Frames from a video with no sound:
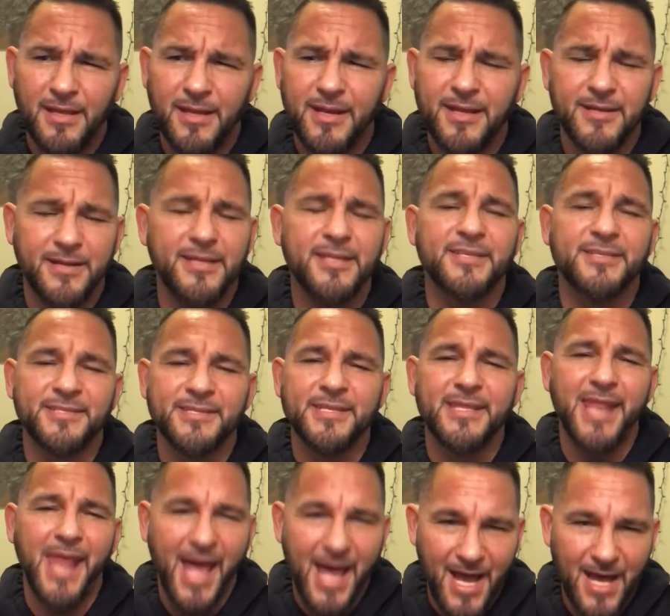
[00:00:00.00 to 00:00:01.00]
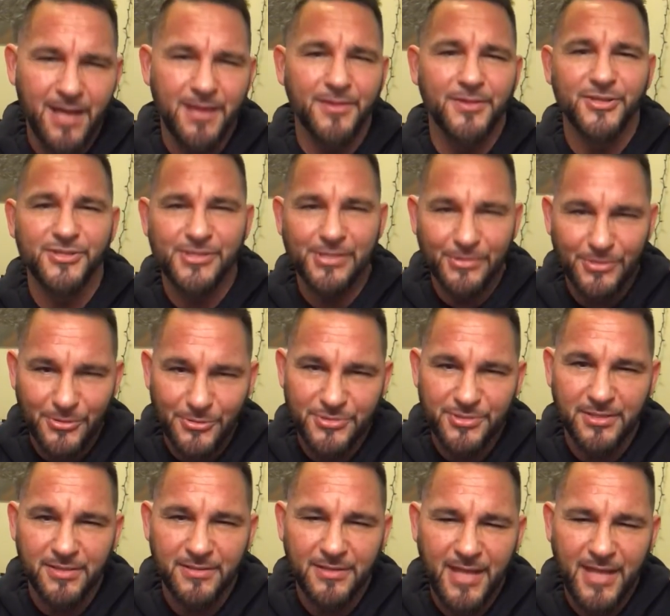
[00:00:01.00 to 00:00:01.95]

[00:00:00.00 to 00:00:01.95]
it is not the solution